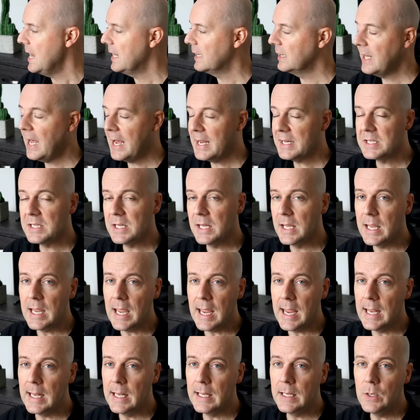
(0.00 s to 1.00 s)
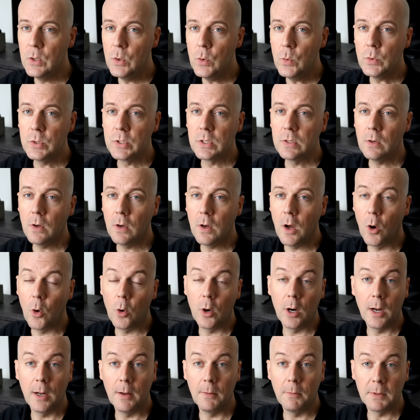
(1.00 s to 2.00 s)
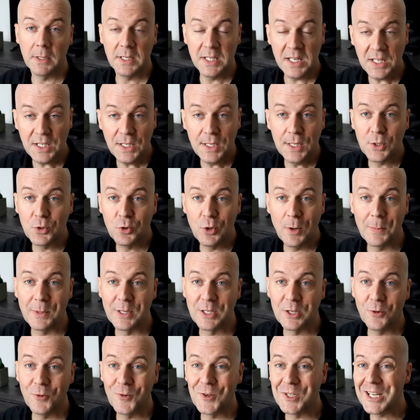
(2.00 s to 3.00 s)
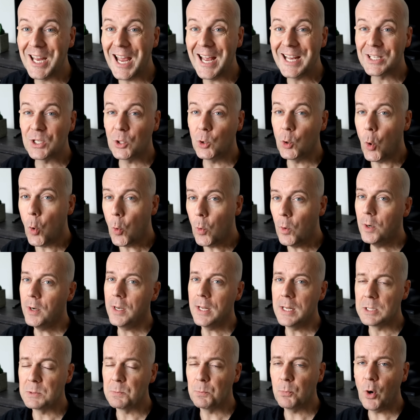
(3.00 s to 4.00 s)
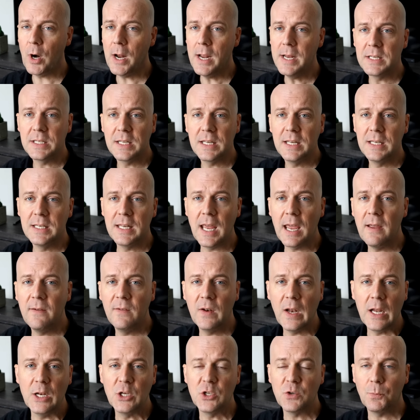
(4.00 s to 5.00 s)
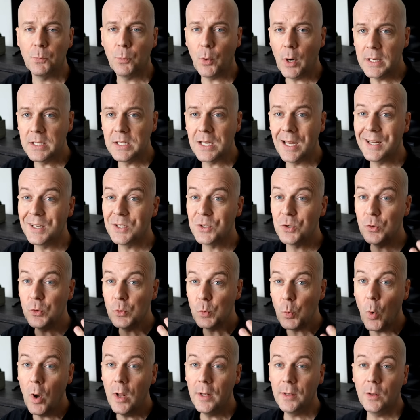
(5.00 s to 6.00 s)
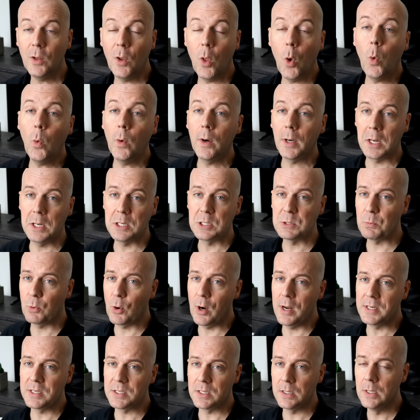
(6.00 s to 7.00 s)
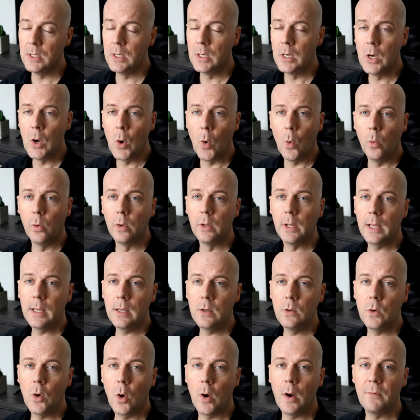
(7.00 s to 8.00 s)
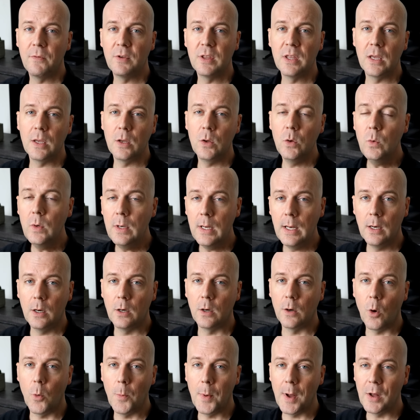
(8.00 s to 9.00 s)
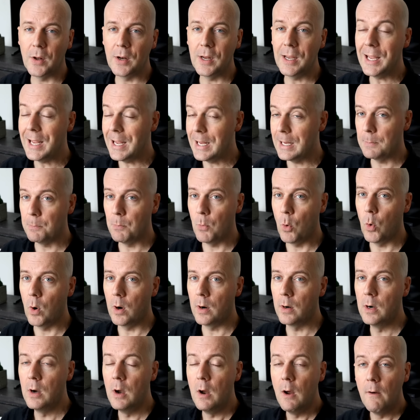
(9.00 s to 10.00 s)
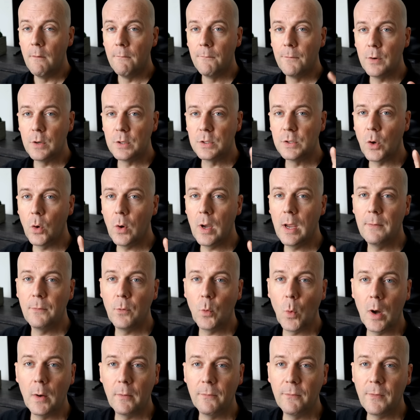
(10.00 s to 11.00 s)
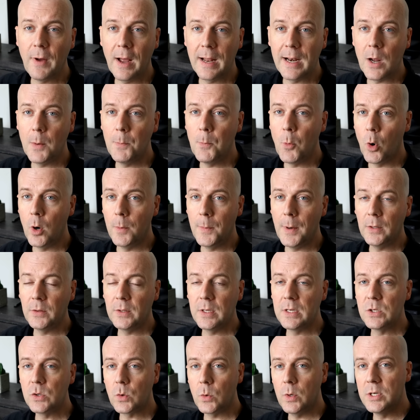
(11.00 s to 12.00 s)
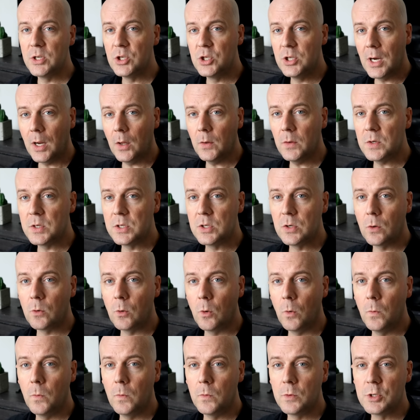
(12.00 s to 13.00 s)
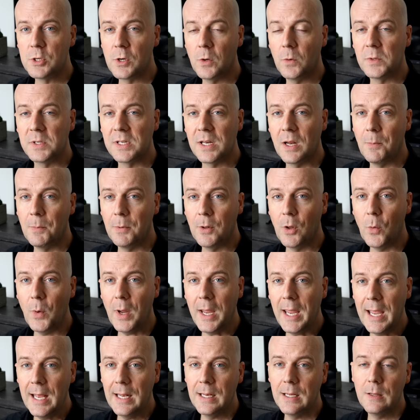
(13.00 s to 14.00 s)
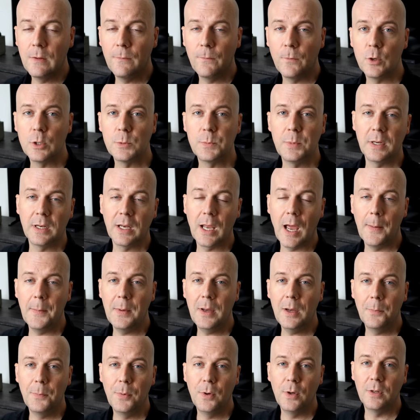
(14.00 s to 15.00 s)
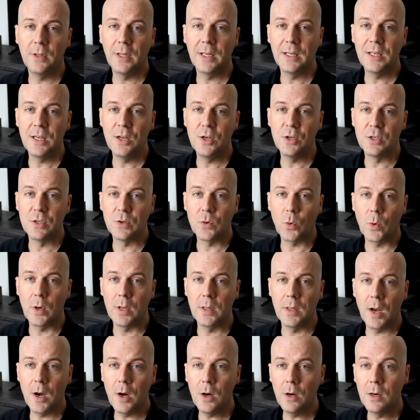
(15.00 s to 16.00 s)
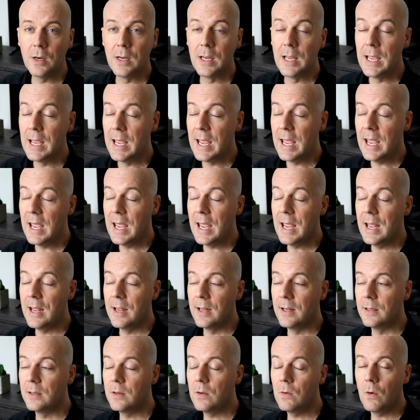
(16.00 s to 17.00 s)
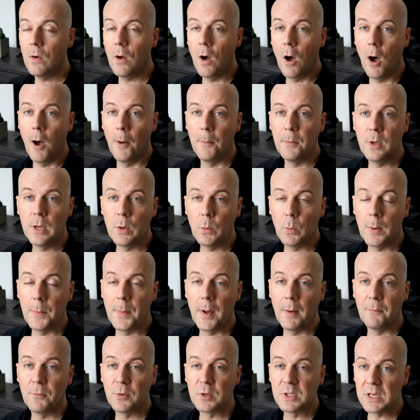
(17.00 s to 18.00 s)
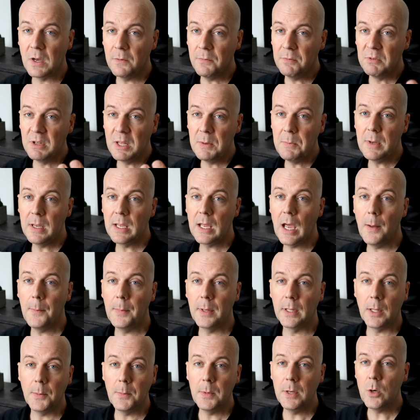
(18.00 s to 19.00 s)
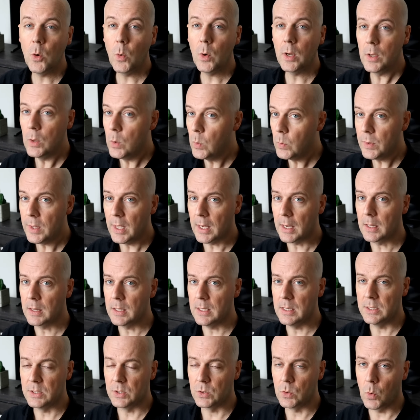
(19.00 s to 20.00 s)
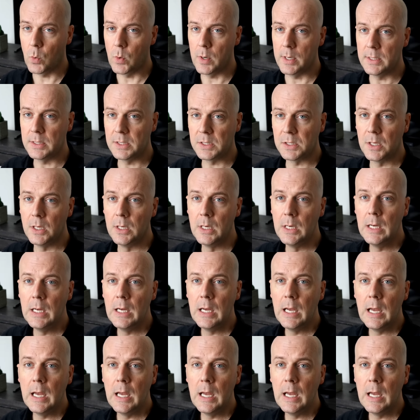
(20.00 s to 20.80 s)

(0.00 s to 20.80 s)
And lastly, a new or a existing streaming service has lowered its price. In a day and age of price hikes, there's one lowering its price. We'll let you know everything you need to know about it and more. First, though, hey, if you want to find out more about these stories, check out the show notes down below and in the first pinned comment. I'll put a link to each story there. And uh, you can read about them yourself and leave me a comment. Let me know what you think of these stories.